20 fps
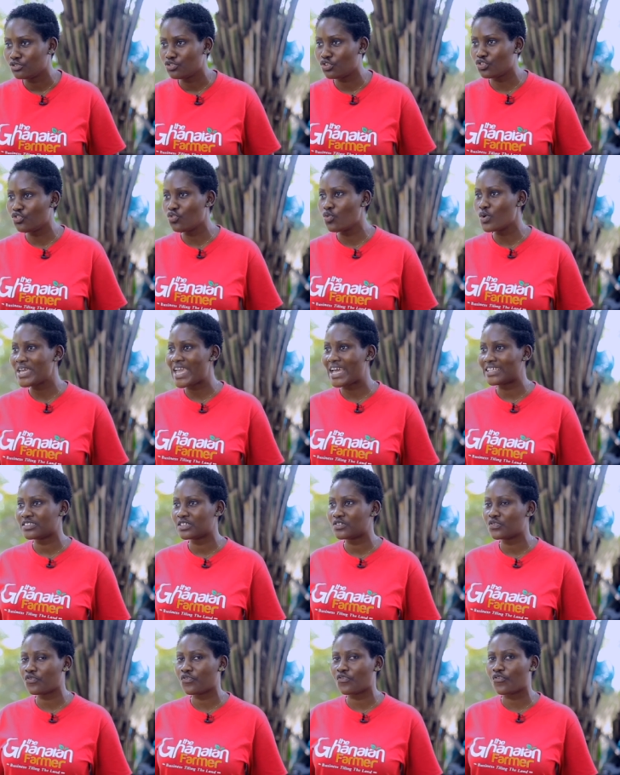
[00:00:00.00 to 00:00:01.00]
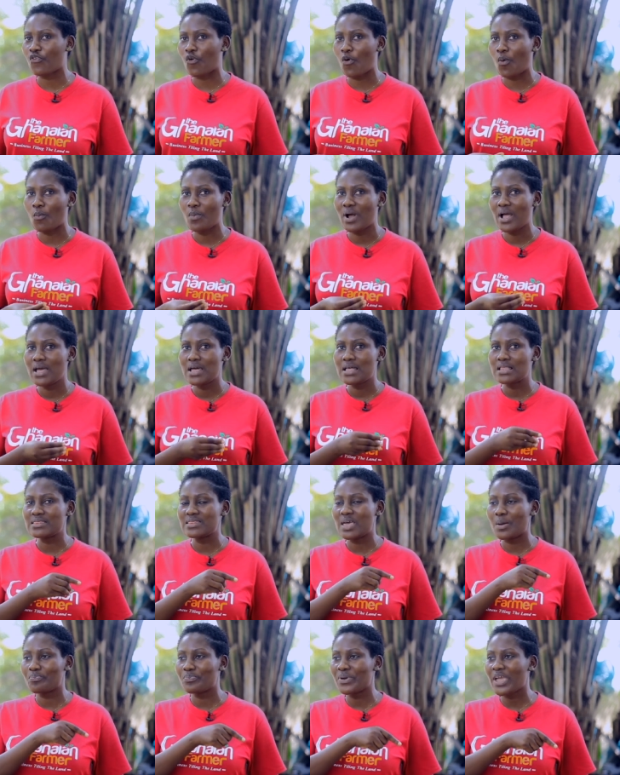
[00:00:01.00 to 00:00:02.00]
Do you get it from
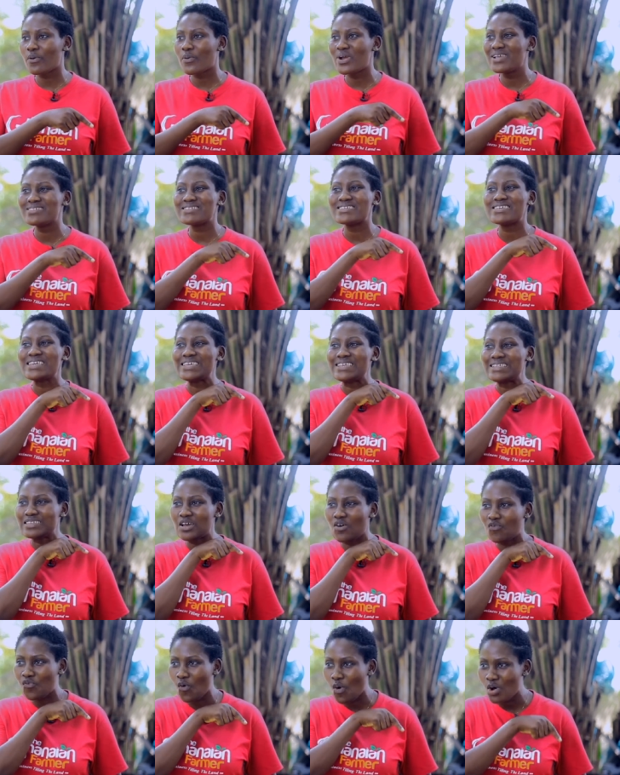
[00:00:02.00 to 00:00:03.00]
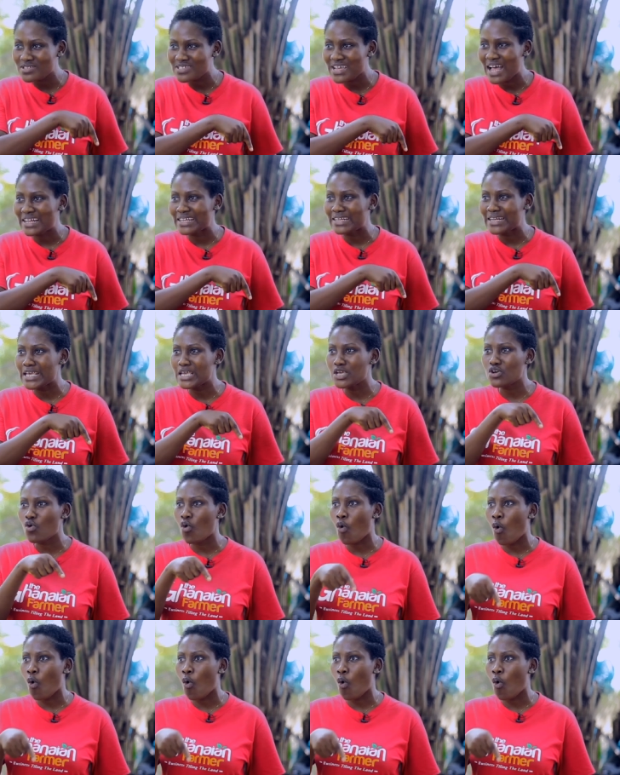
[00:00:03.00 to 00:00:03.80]
the parent in the water lake